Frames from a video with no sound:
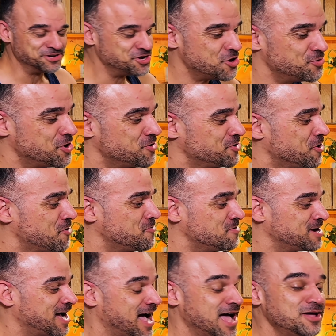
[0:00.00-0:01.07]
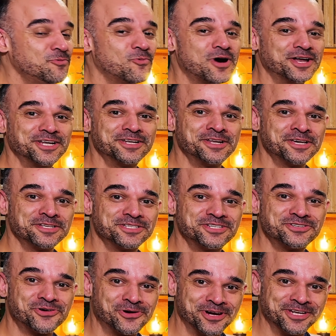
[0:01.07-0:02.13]
No, no, no. I wanted to
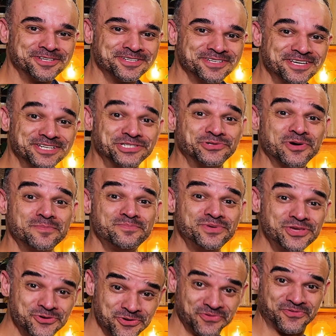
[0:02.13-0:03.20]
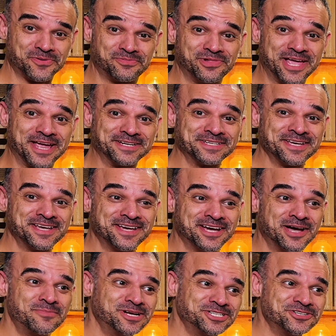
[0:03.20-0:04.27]
turn it into a beautiful plant,
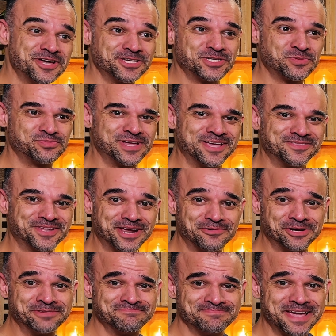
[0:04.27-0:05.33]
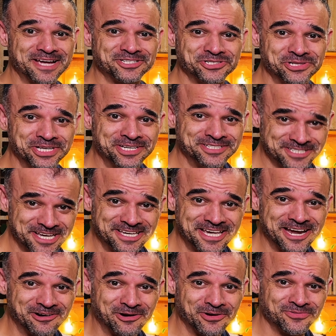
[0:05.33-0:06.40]
a much nicer plant that I would actually take
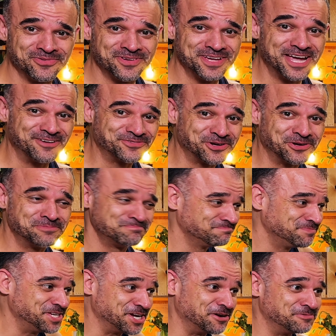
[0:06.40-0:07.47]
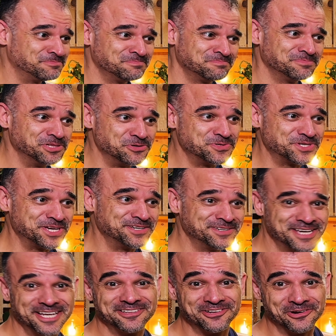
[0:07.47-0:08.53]
care of after, losing
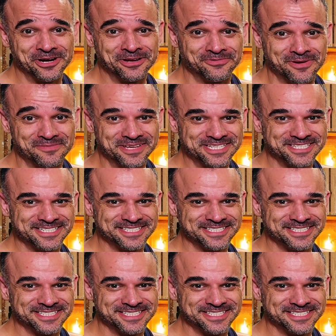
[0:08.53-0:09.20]
and learning from it.